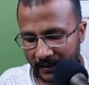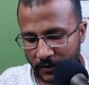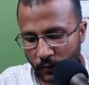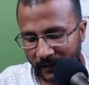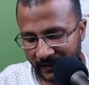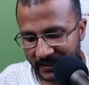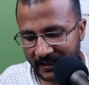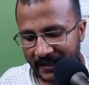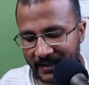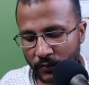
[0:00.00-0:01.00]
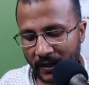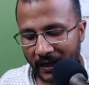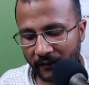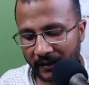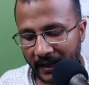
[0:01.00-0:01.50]
So in this case, we are
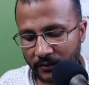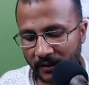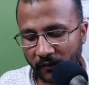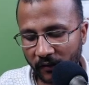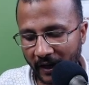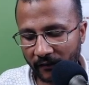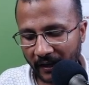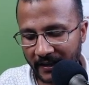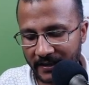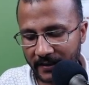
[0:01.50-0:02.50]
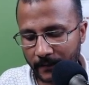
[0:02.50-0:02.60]
having actually 5 lines.